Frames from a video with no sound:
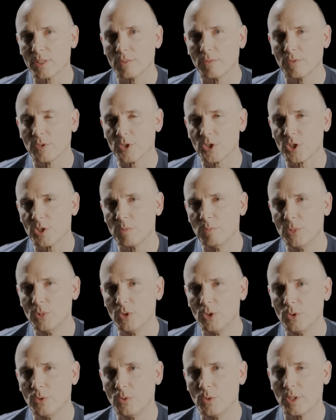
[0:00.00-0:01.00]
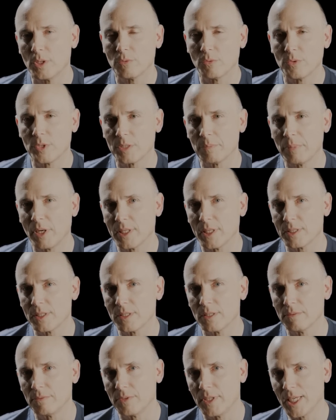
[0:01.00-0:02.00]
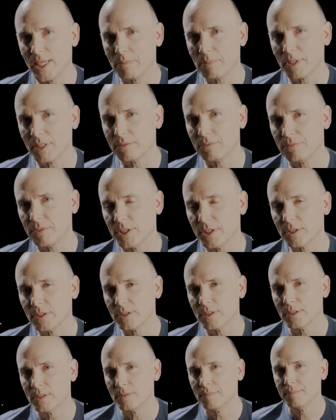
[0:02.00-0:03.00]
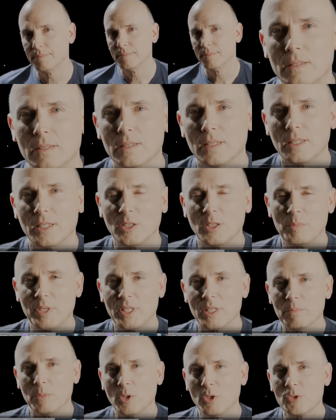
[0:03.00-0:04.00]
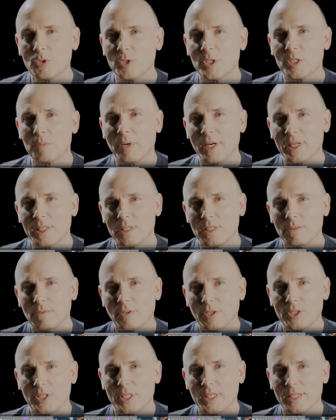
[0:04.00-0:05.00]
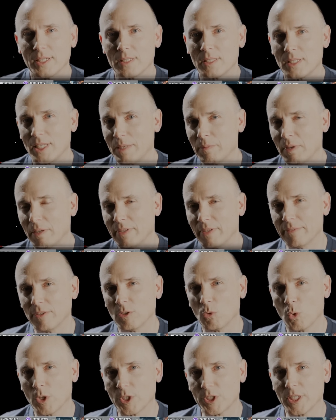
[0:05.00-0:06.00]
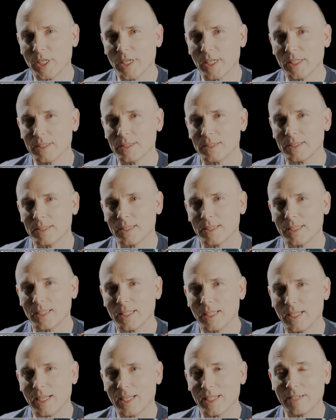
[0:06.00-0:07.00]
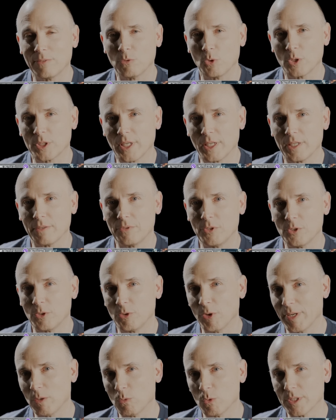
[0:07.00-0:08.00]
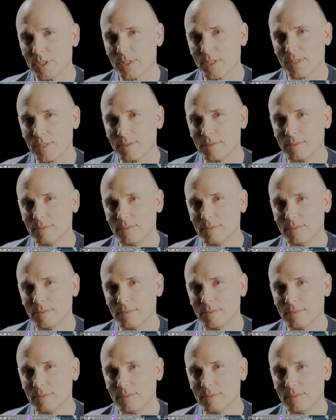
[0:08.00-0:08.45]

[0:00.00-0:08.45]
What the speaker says: For smooth, responsive gameplay feel. It'll be the most responsive RTS game I've ever worked on, and I've worked on a few great ones.